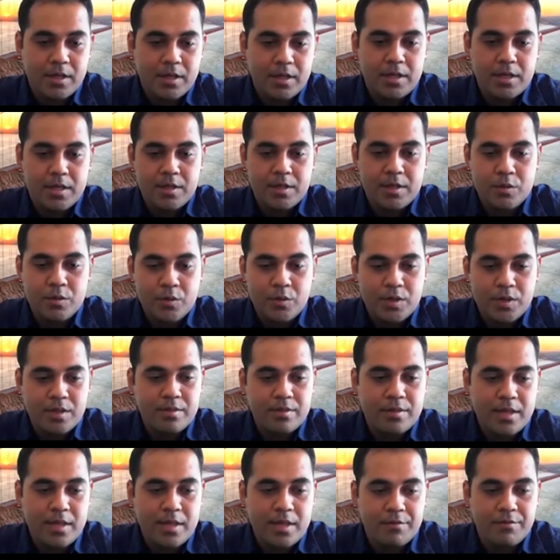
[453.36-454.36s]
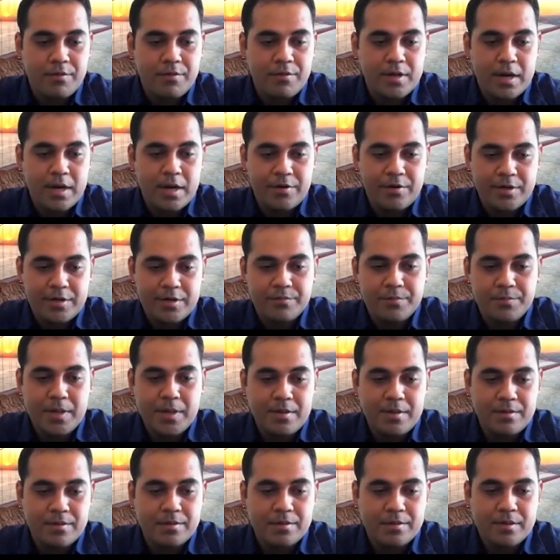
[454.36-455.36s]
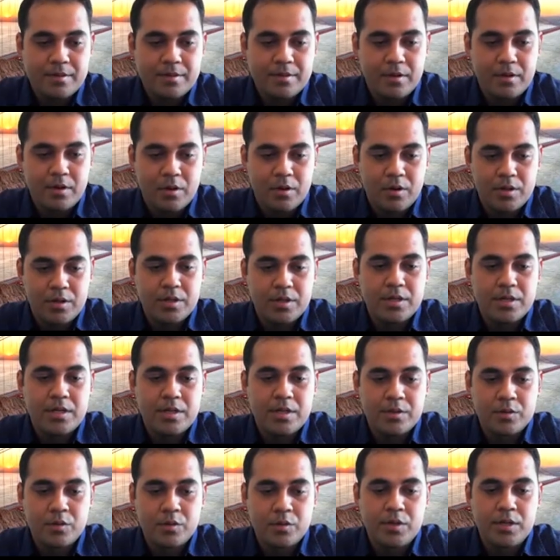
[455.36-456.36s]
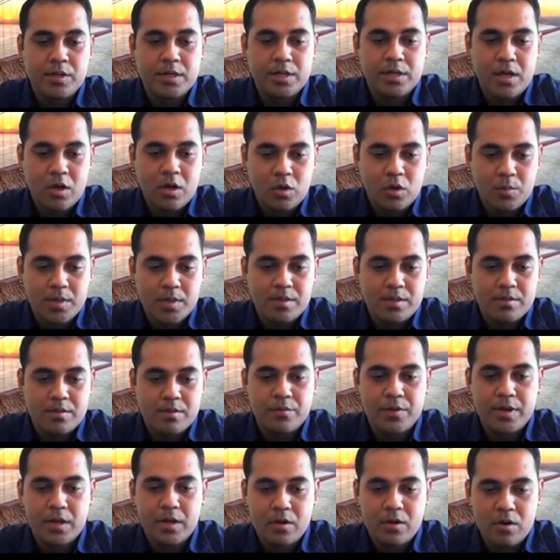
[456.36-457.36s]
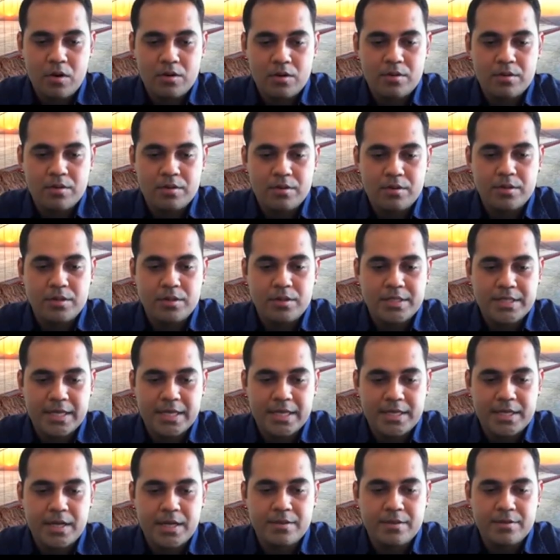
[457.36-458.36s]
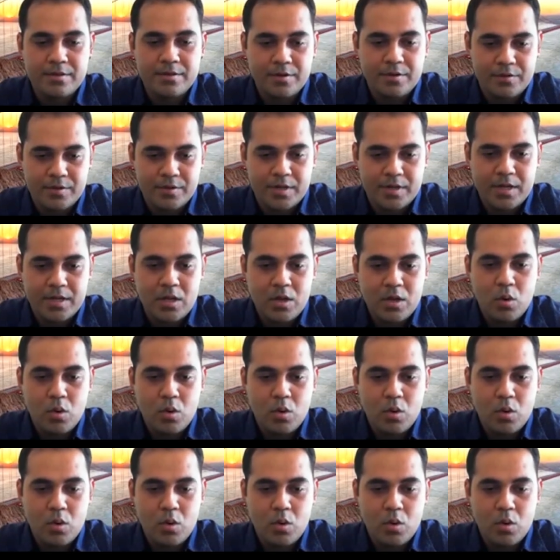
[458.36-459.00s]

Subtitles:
Historians have a narrative based on historical documents, records, data, etc.,